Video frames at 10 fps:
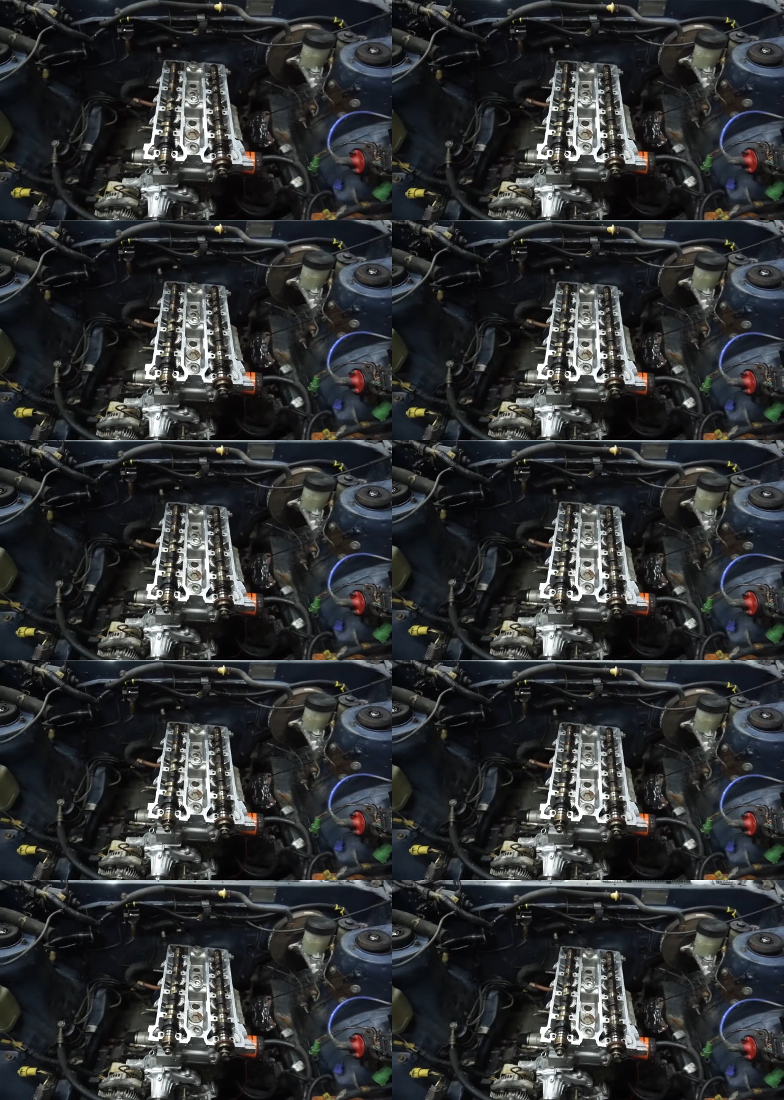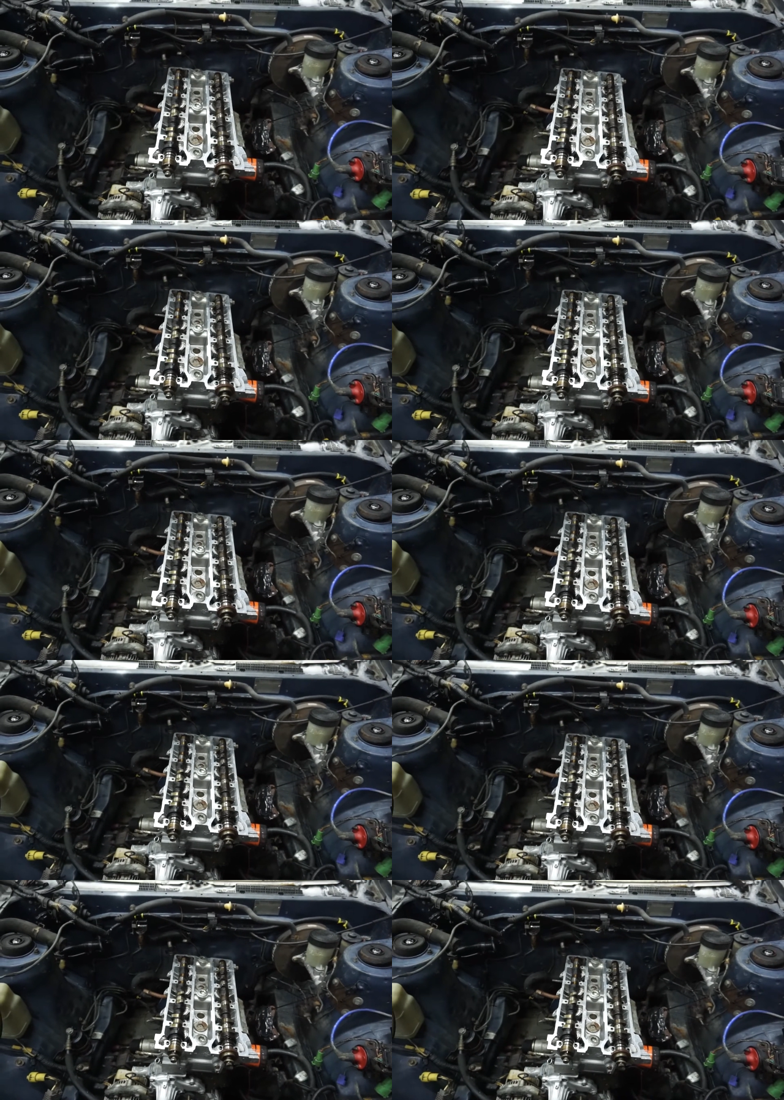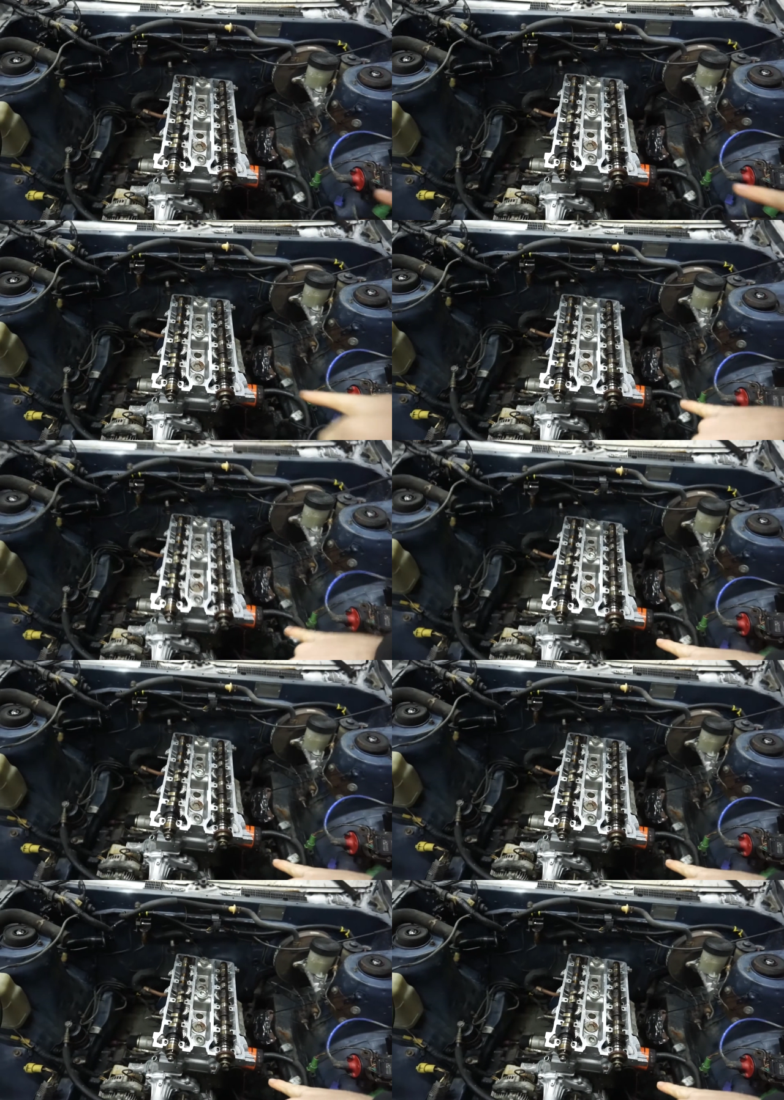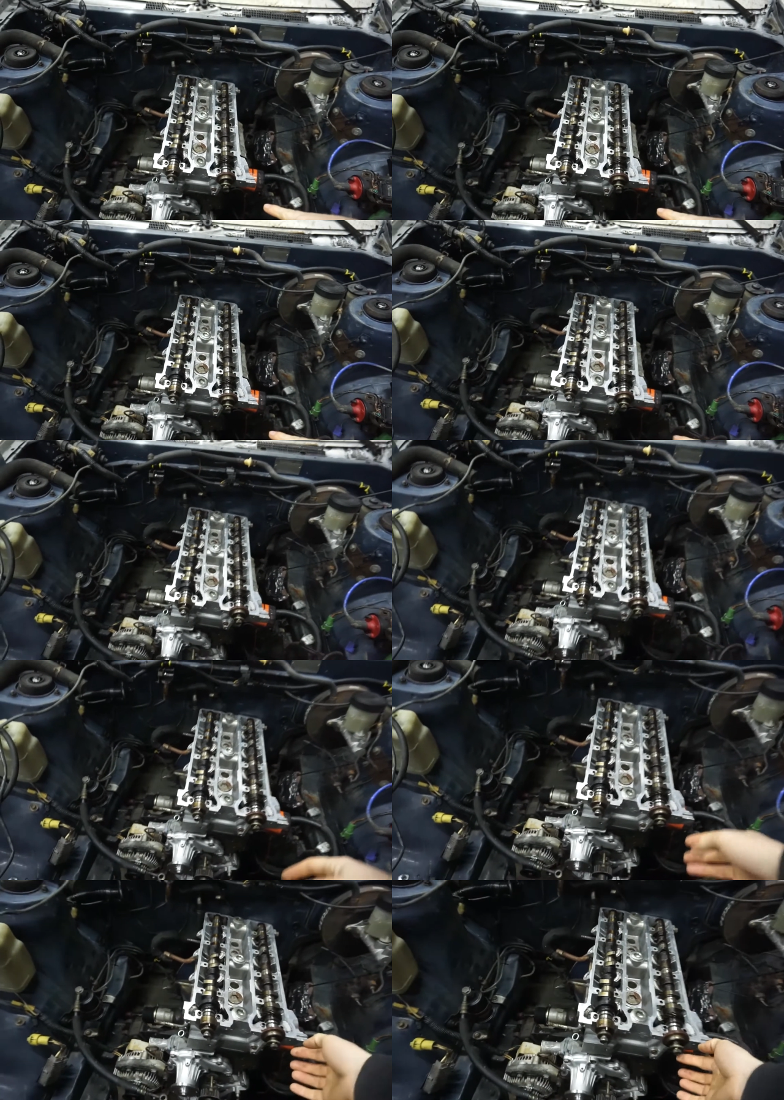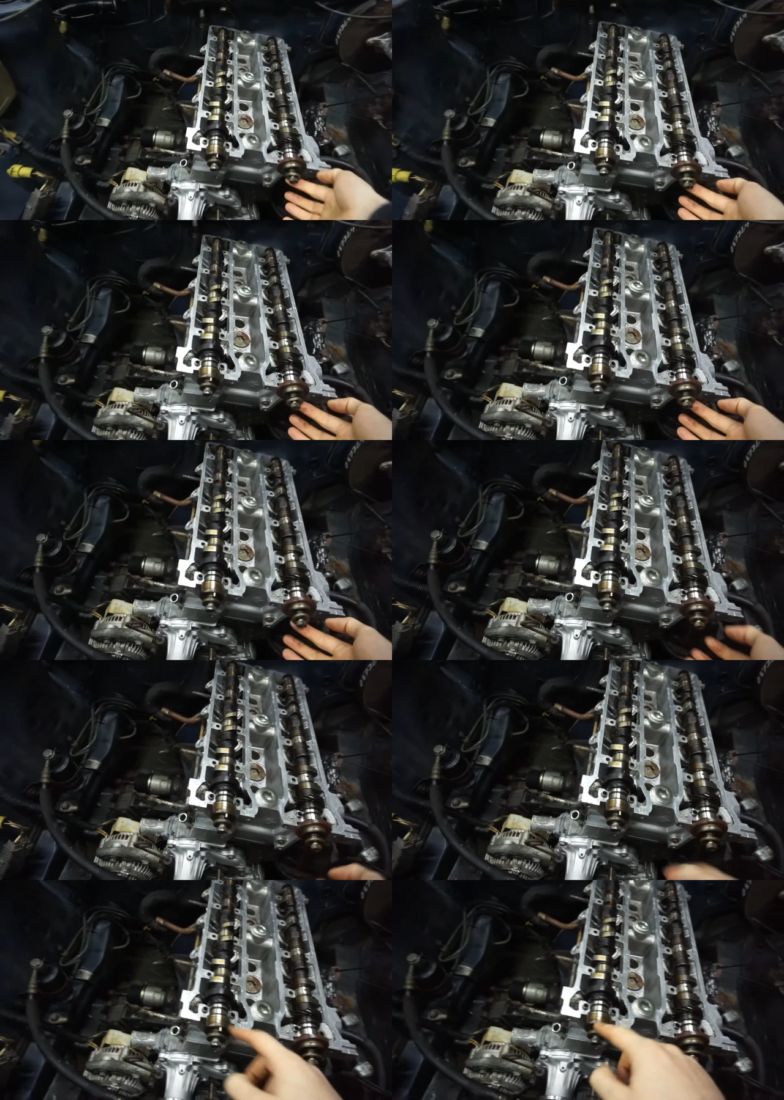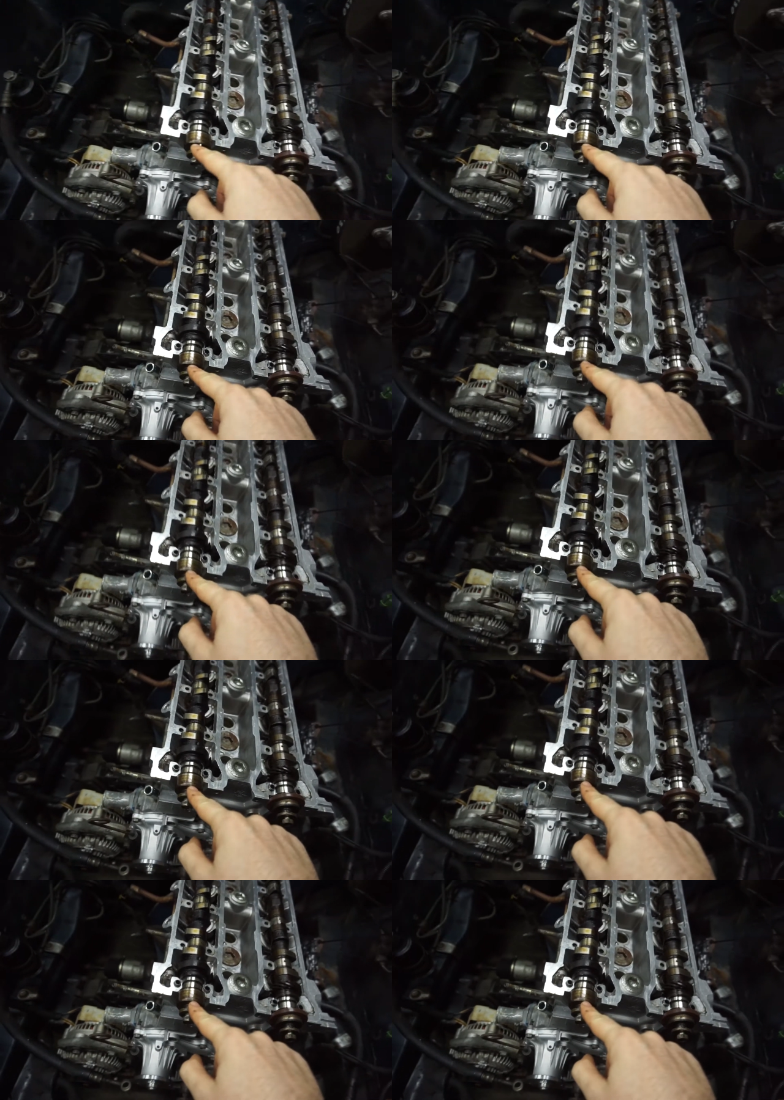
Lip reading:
(no speaker visible)